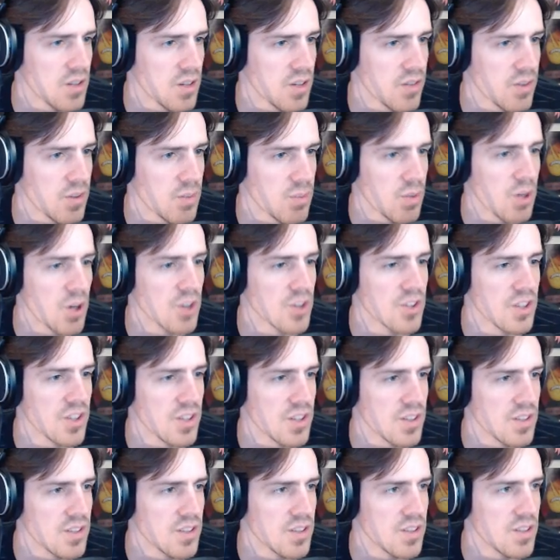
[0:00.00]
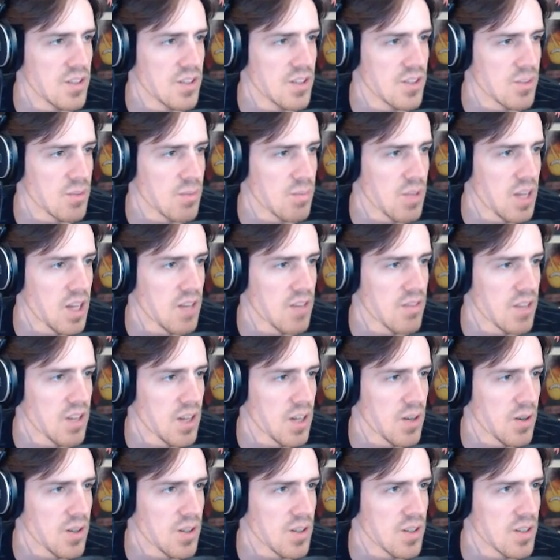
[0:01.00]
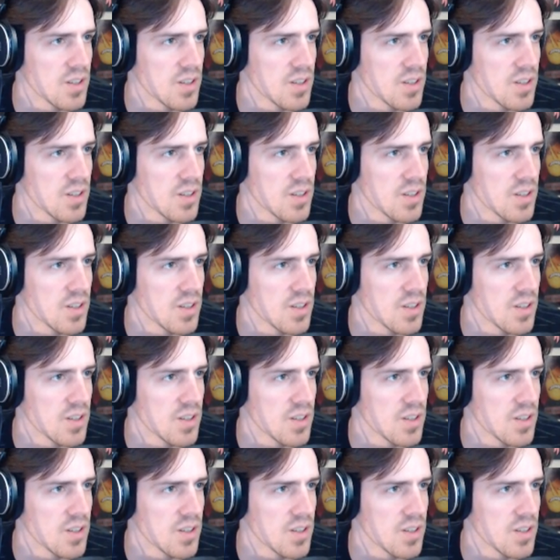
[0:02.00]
even a person! You're just a plant flower.